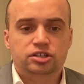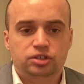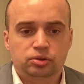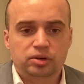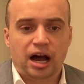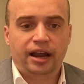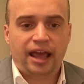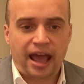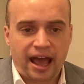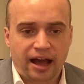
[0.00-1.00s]
do not
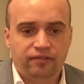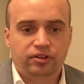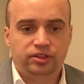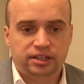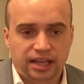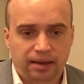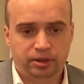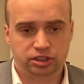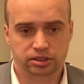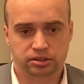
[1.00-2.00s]
have the
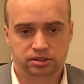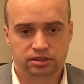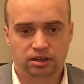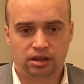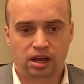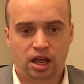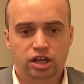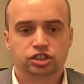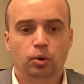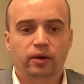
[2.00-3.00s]
damages.
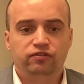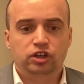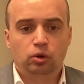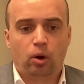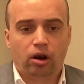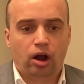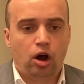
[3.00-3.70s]
So if you are a